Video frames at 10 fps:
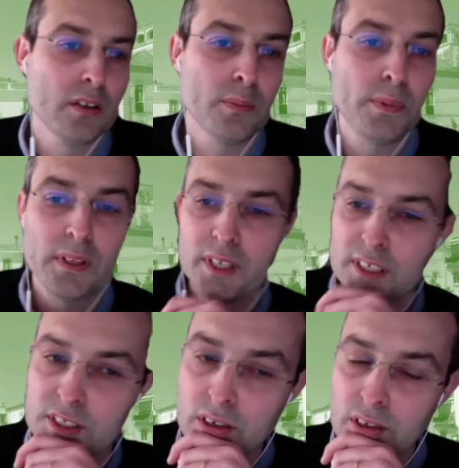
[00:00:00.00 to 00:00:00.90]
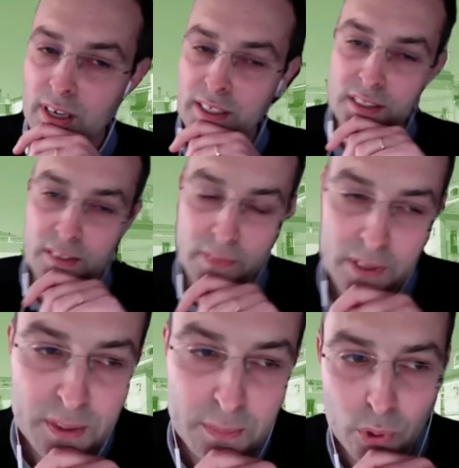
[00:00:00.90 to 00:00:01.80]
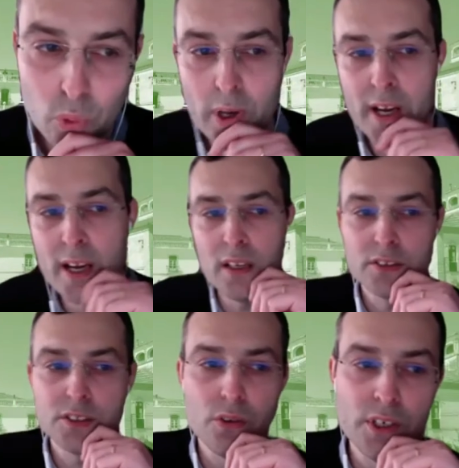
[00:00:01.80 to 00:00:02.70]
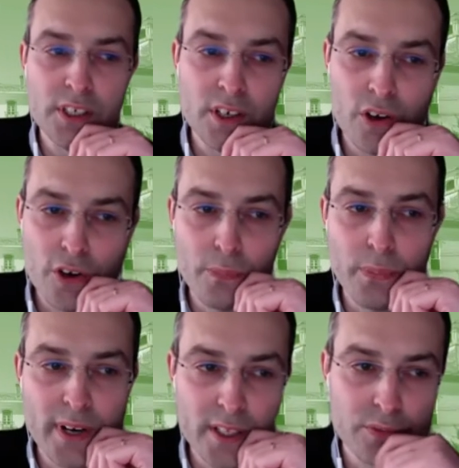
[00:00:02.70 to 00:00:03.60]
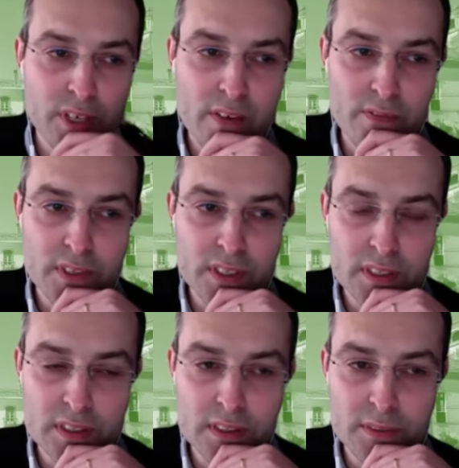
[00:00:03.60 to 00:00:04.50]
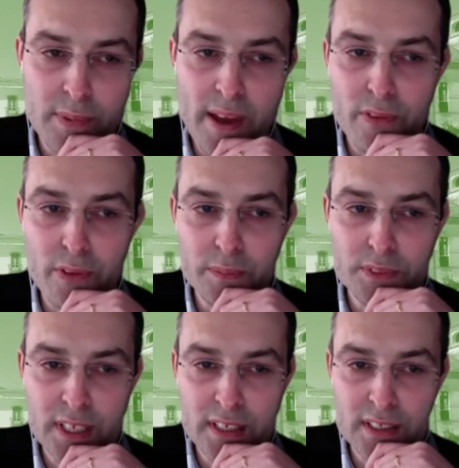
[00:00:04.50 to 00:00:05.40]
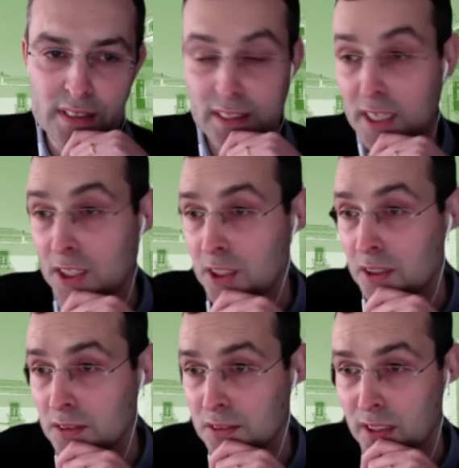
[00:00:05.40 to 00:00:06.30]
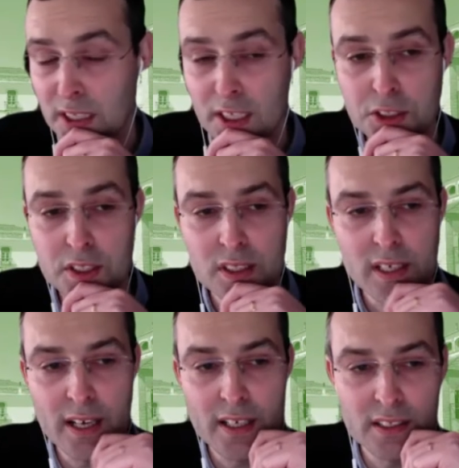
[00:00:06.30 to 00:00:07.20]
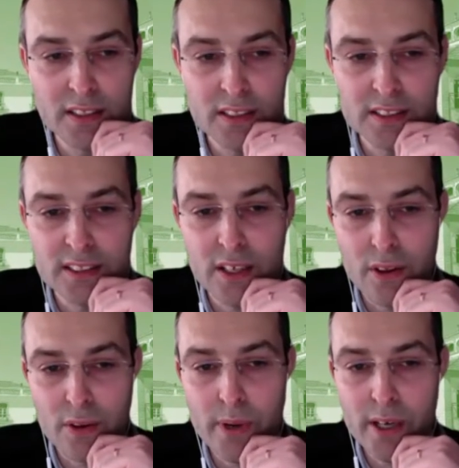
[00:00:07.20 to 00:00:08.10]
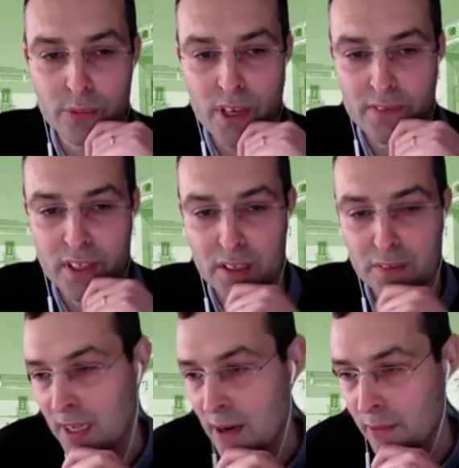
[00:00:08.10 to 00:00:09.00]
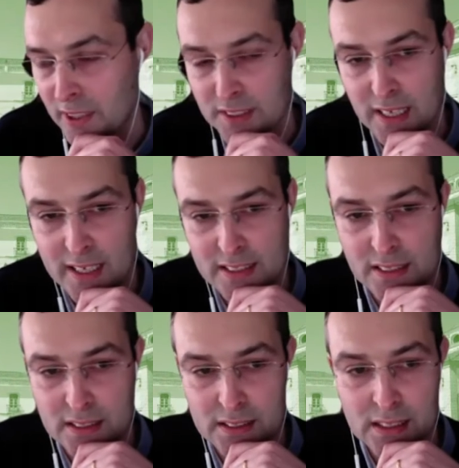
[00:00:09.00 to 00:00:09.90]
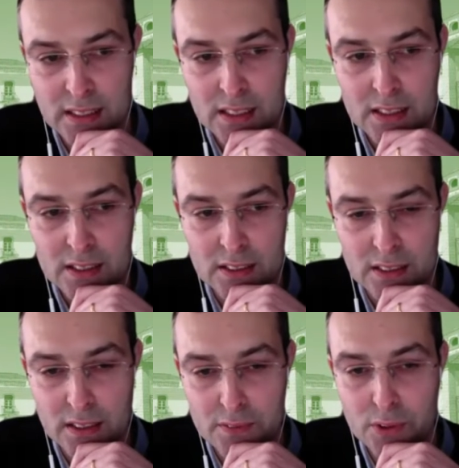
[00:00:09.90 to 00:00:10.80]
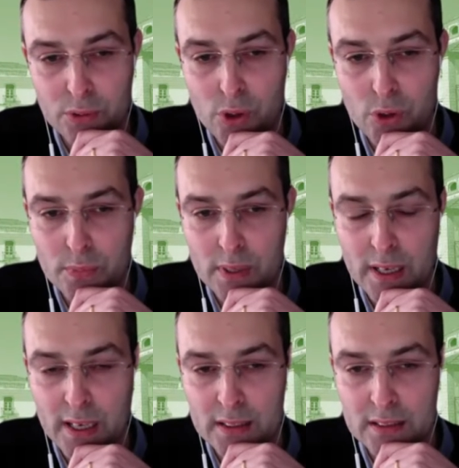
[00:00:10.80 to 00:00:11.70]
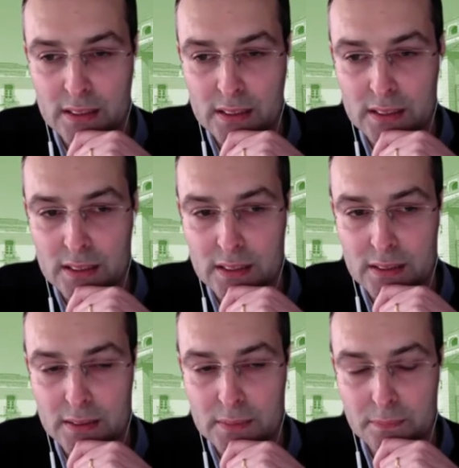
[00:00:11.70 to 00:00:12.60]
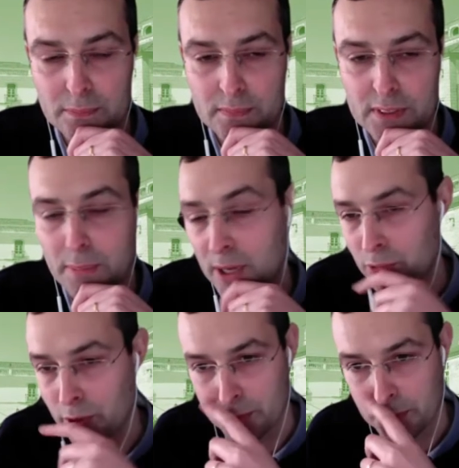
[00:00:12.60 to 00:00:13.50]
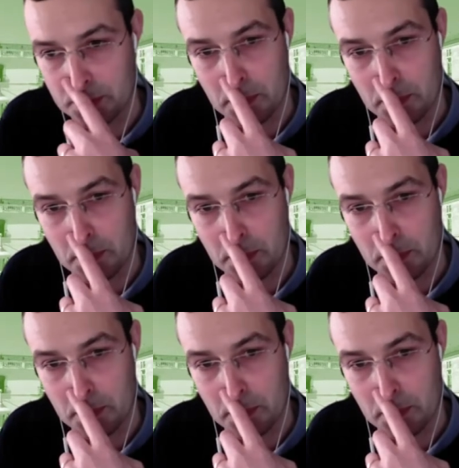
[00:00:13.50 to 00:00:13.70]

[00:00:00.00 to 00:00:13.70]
The building is organized in a very simple way. So in the north part, we have the bathrooms and the kitchen, and in the southern part, we have the living areas as the living room and the bedrooms.